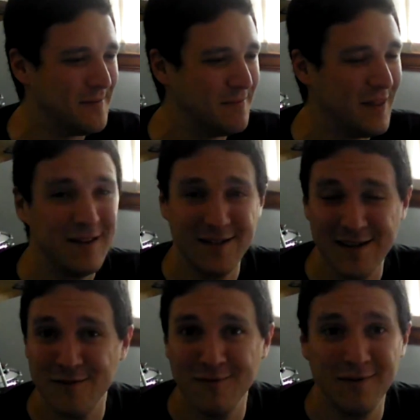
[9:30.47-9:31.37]
this
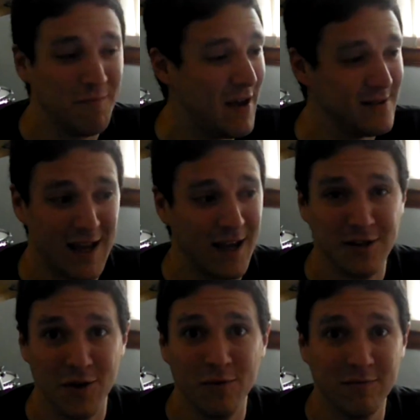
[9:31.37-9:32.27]
is the best I can
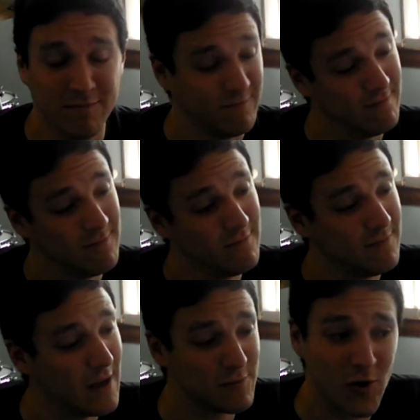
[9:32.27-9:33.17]
do.
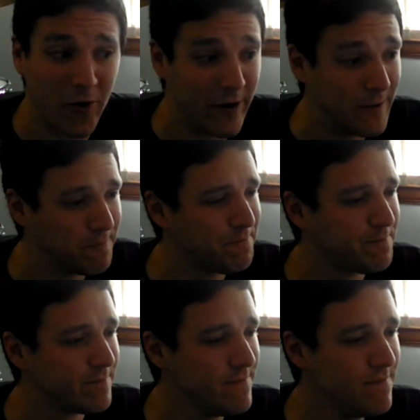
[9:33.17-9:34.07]
I'm sorry.
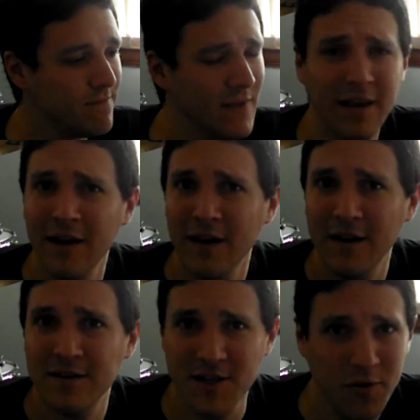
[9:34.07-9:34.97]

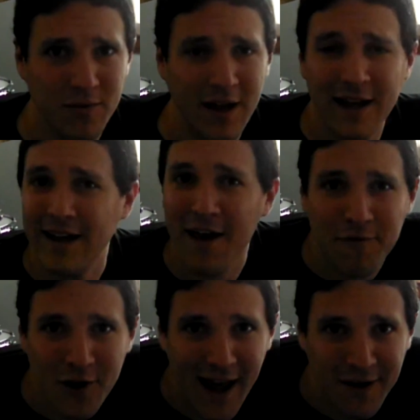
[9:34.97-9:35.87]
So,
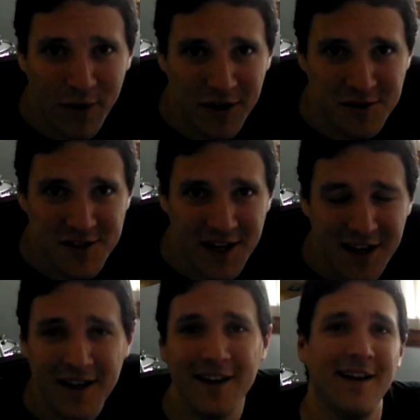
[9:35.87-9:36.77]
if you like what you
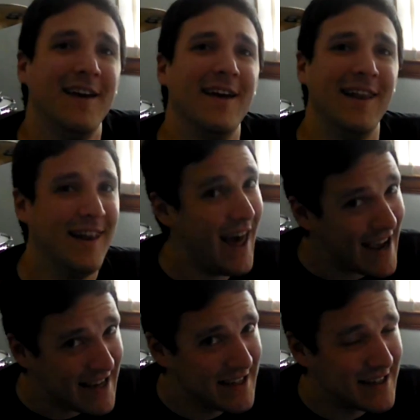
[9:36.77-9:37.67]
see,
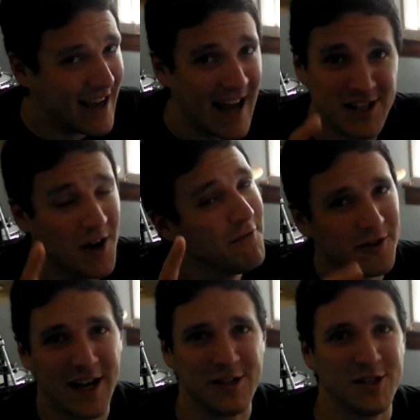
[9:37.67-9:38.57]
like, and don't
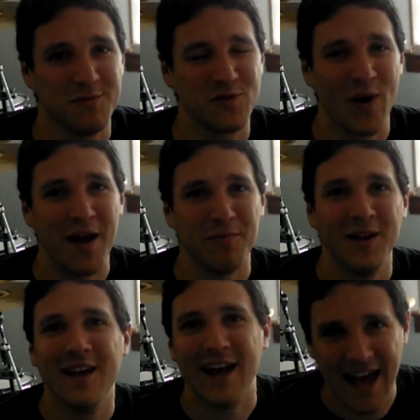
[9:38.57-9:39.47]
forget to subscribe.
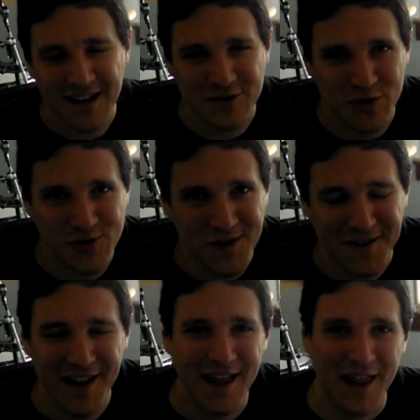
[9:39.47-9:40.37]
And as
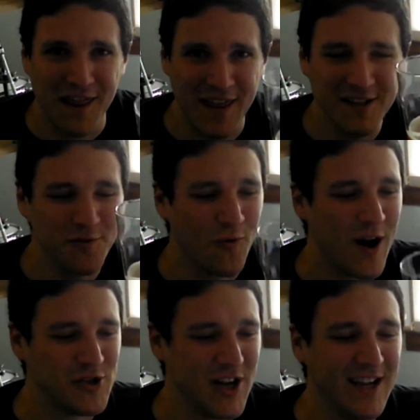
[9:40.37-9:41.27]
usual, thanks for
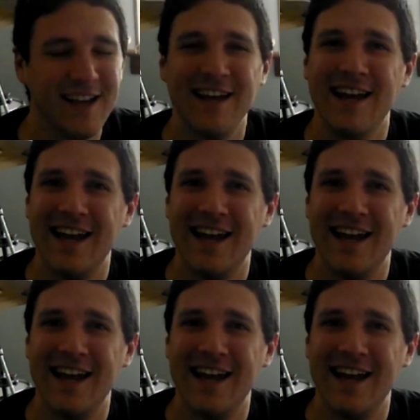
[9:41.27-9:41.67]
watching.